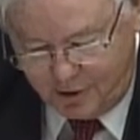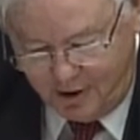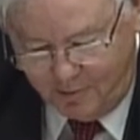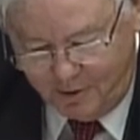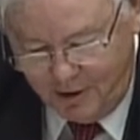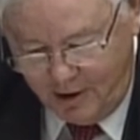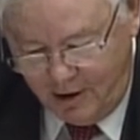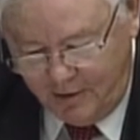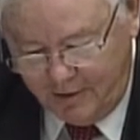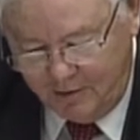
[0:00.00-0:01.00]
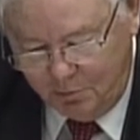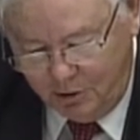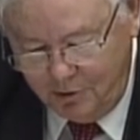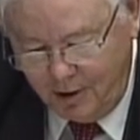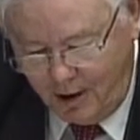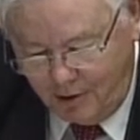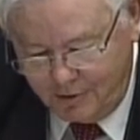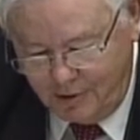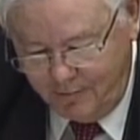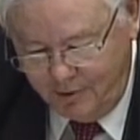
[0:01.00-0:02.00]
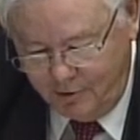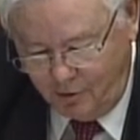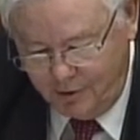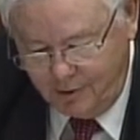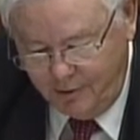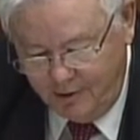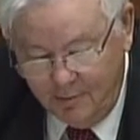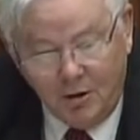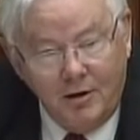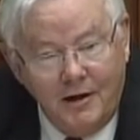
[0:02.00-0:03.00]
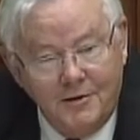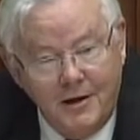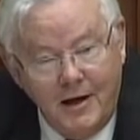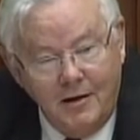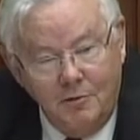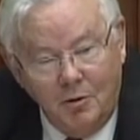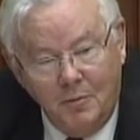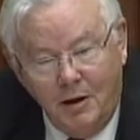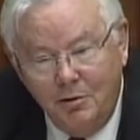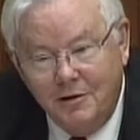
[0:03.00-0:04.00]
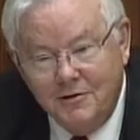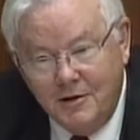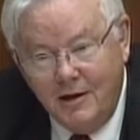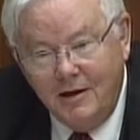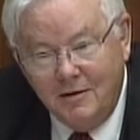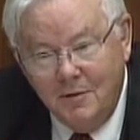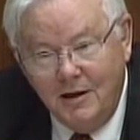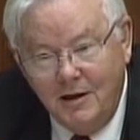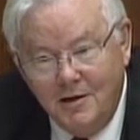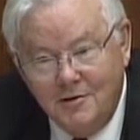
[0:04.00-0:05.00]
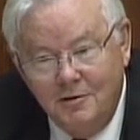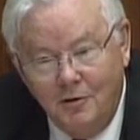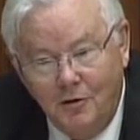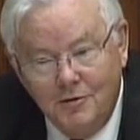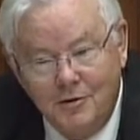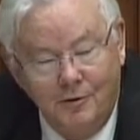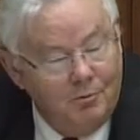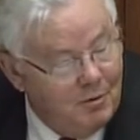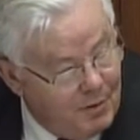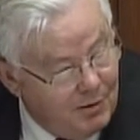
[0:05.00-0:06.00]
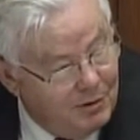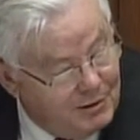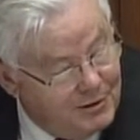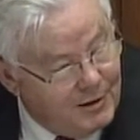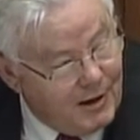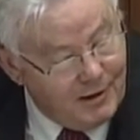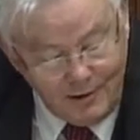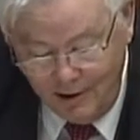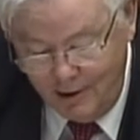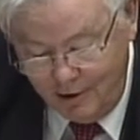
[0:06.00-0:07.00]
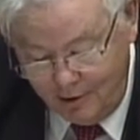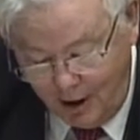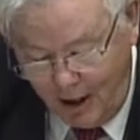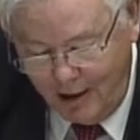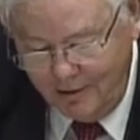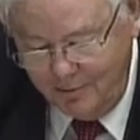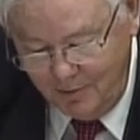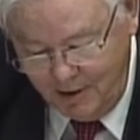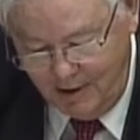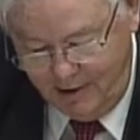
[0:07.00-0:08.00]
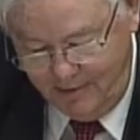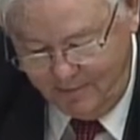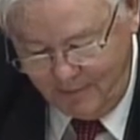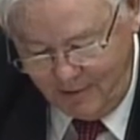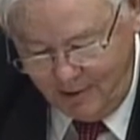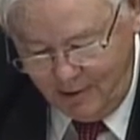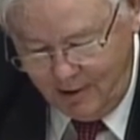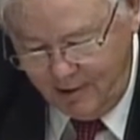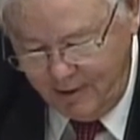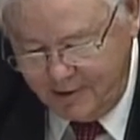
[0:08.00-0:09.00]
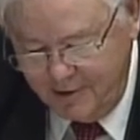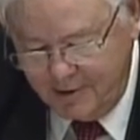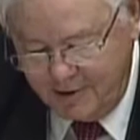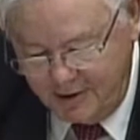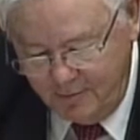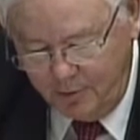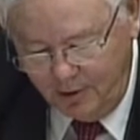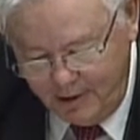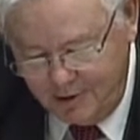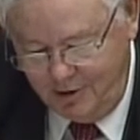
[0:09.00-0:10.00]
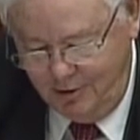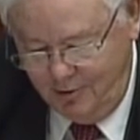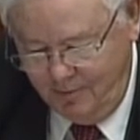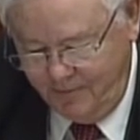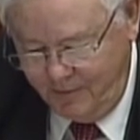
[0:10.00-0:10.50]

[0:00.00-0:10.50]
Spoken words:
Chairman, that the Blue Dogs have endorsed on the Democratic side and the Republican Study Committee has endorsed on the Republican side? Not many. This is a simple issue.